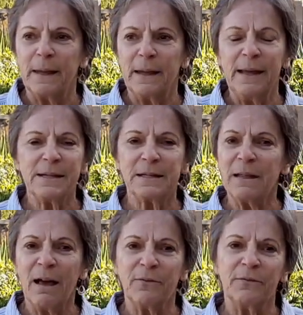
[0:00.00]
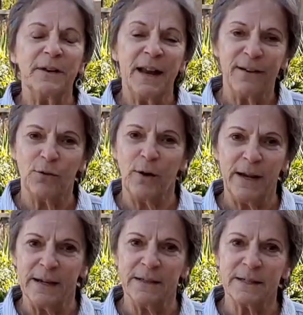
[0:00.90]
His love never
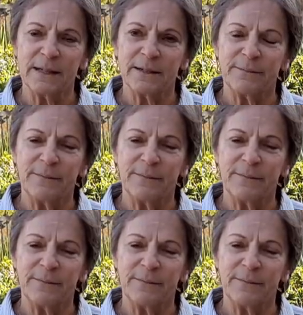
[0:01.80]
ends,